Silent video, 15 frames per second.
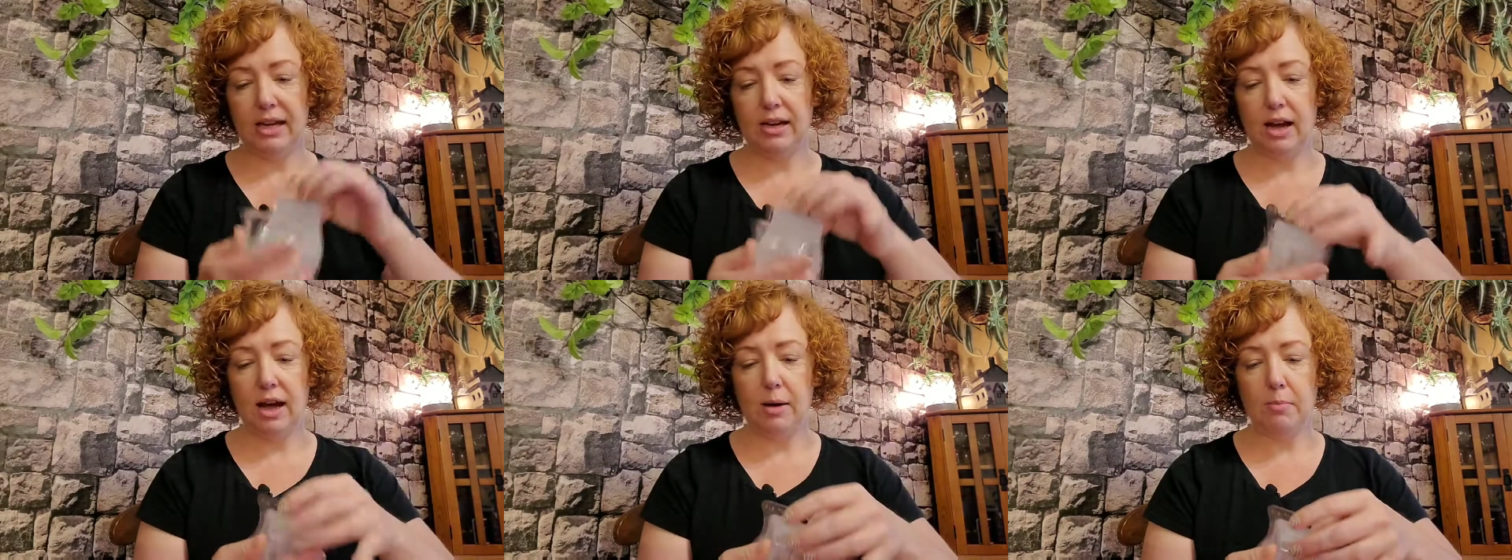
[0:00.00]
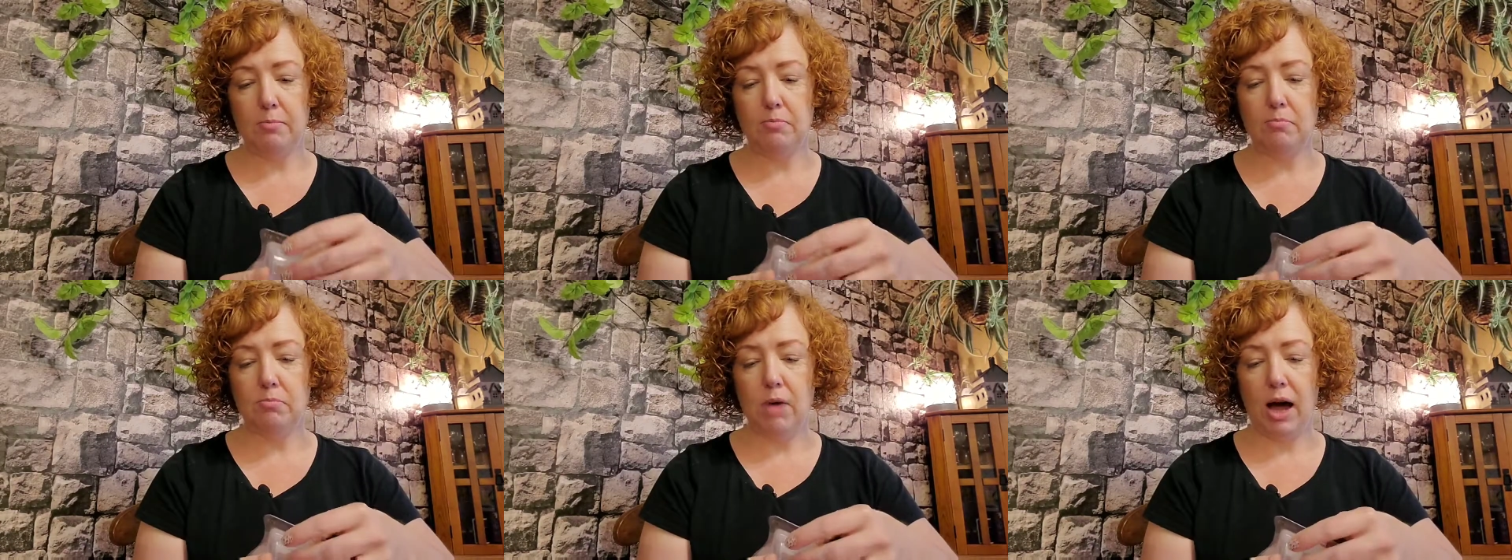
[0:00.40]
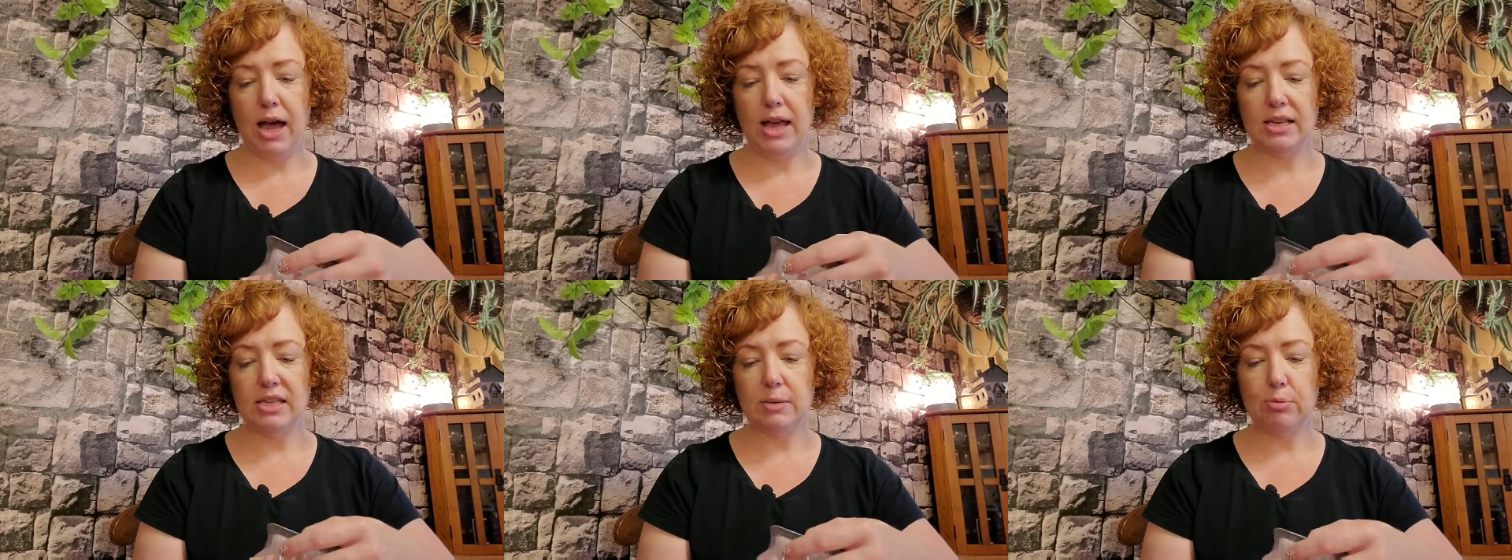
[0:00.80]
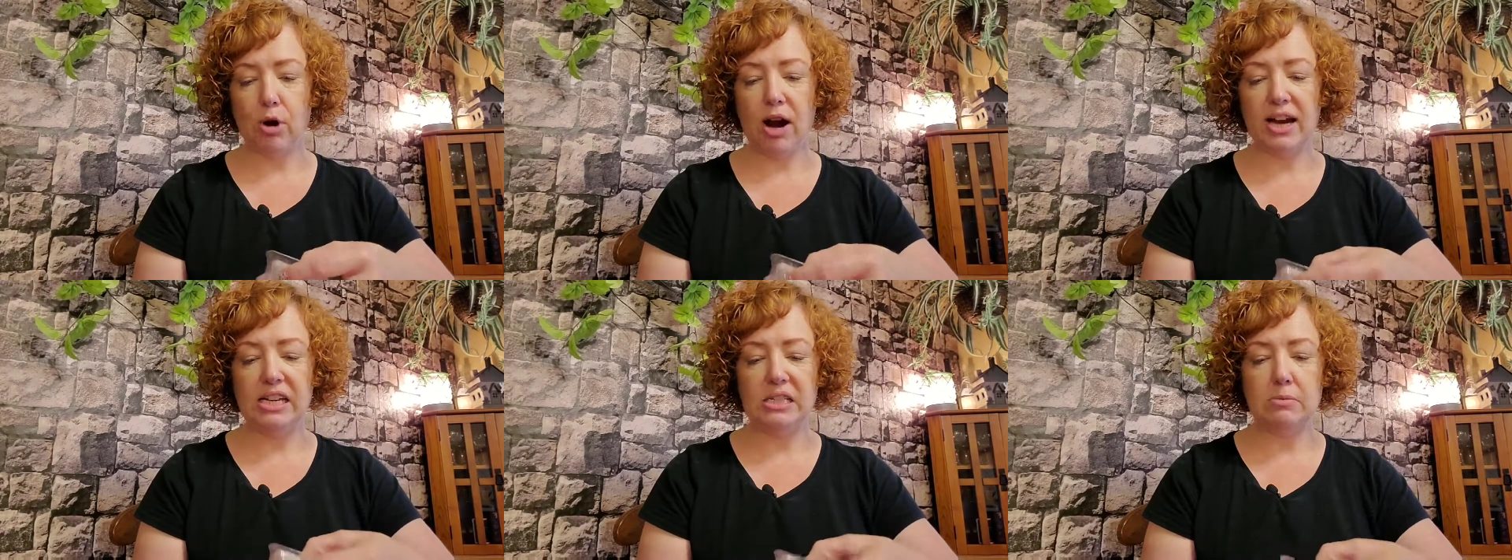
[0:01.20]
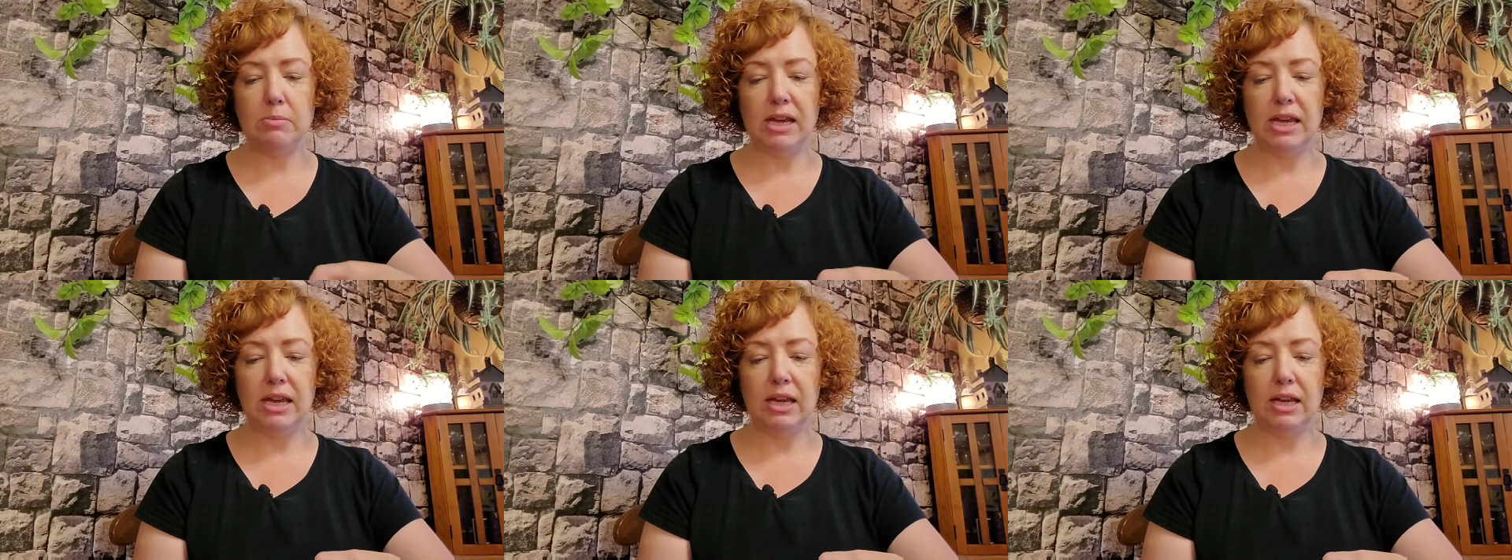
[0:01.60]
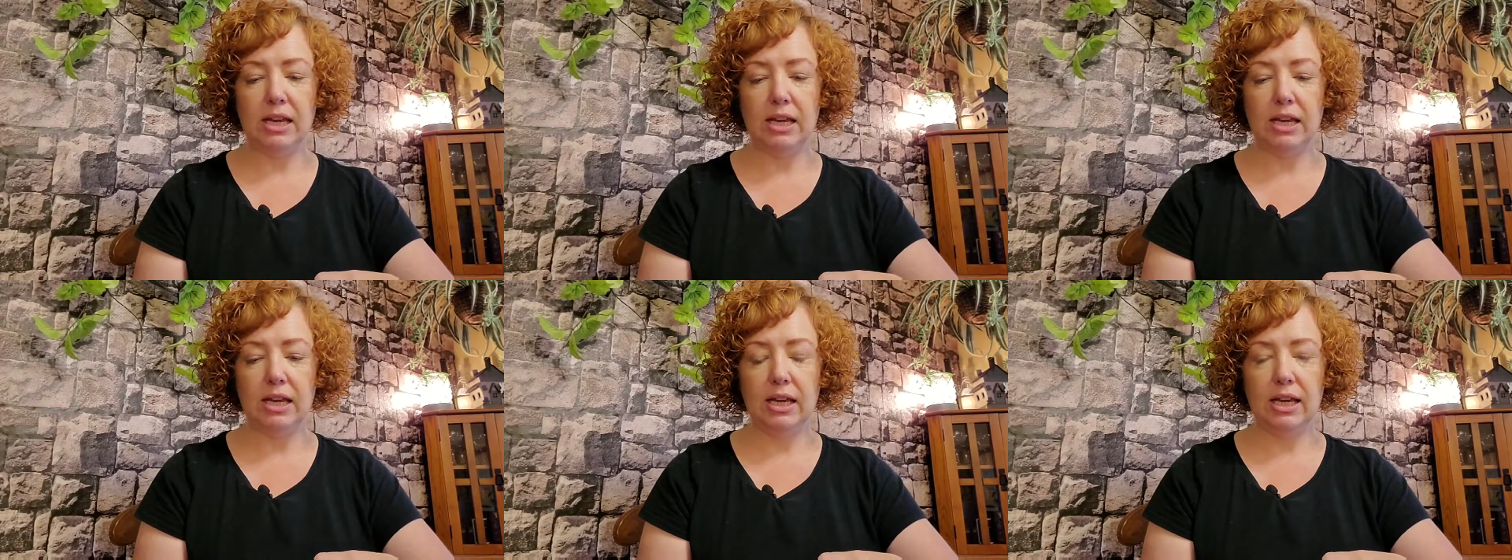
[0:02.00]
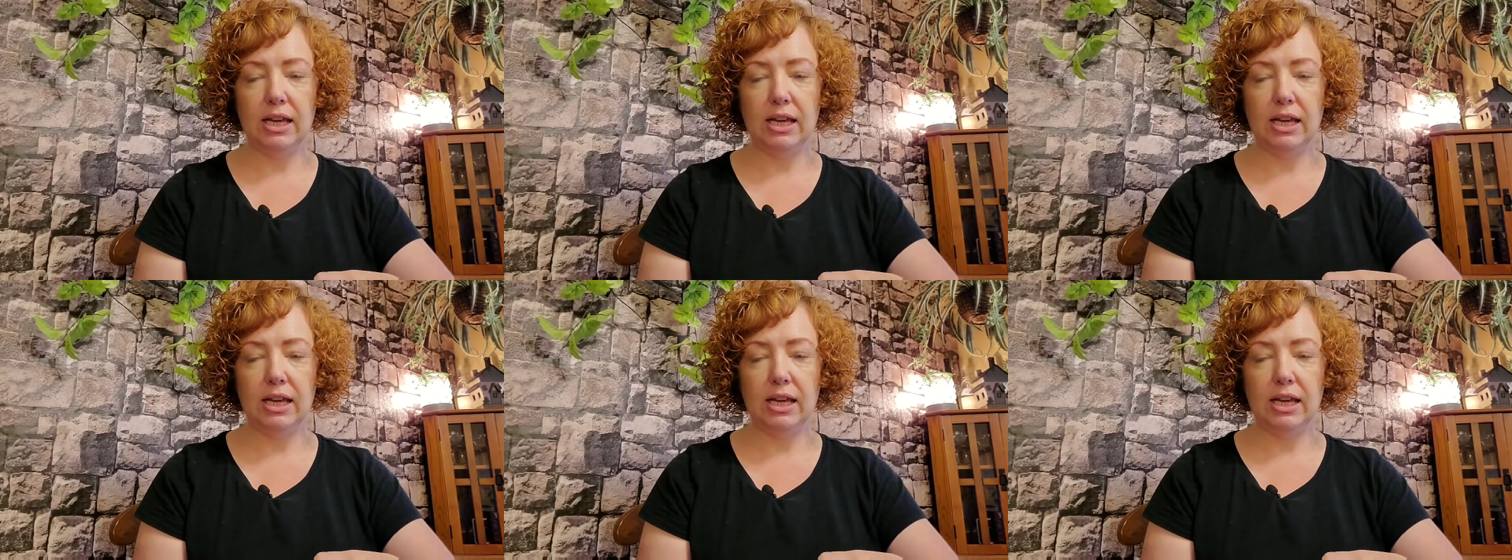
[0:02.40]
It surprised me